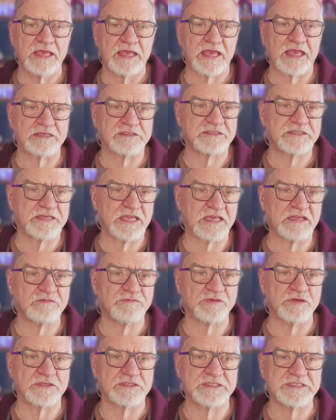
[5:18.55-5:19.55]
as
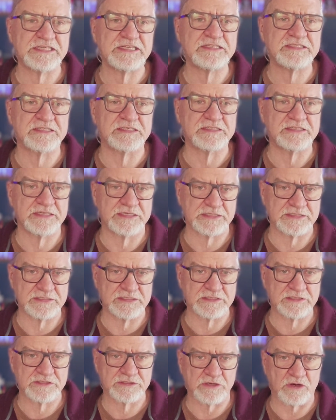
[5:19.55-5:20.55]
Stanford's season
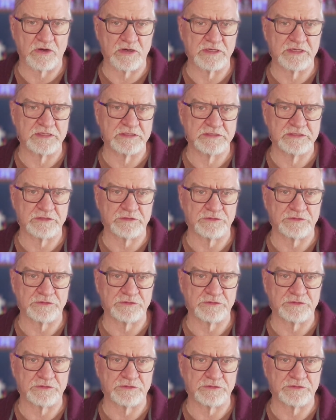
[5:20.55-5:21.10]
didn't start until